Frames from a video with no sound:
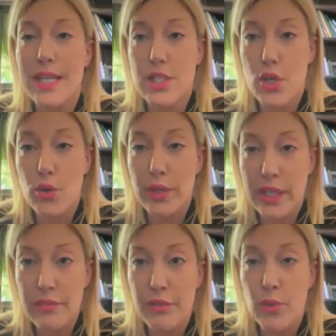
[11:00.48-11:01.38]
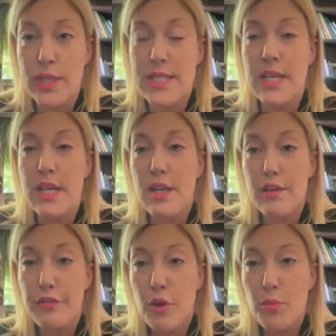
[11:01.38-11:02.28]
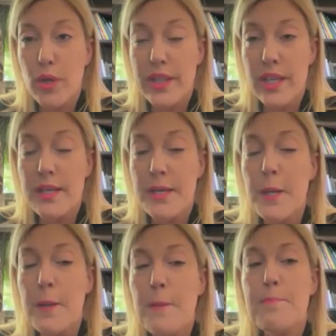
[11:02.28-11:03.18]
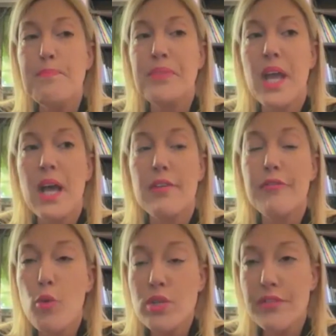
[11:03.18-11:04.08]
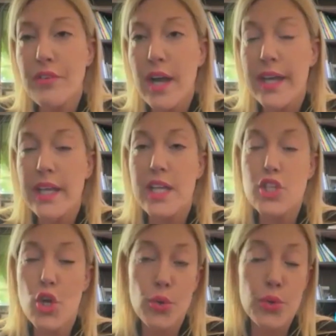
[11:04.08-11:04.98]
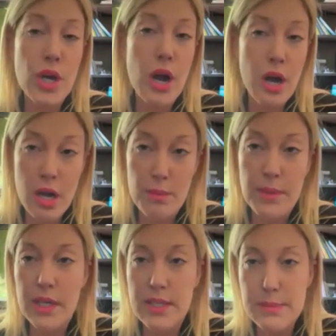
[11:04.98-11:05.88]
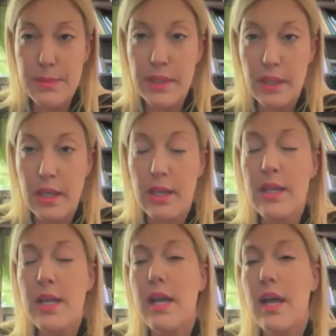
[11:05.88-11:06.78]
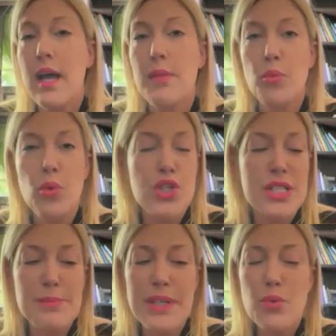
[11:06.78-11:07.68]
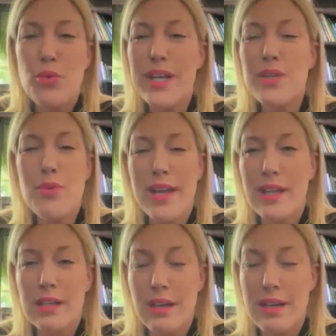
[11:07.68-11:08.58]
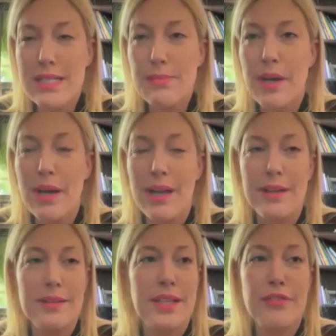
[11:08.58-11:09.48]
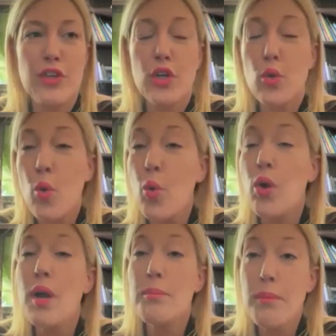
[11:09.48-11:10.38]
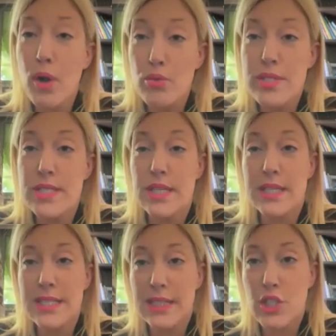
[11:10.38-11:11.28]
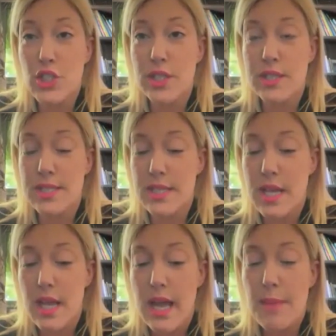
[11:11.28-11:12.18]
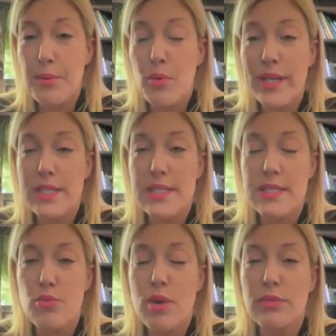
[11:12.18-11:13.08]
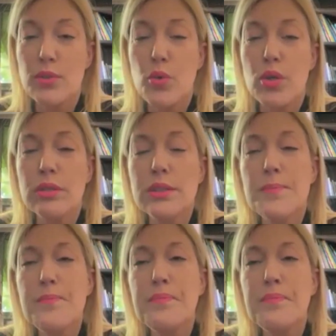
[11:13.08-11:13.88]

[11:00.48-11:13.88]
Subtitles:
its own influence from within, fortifying its own arm, Hezbollah, which has been already recognized by, if not all, most intelligence apparatuses around the world.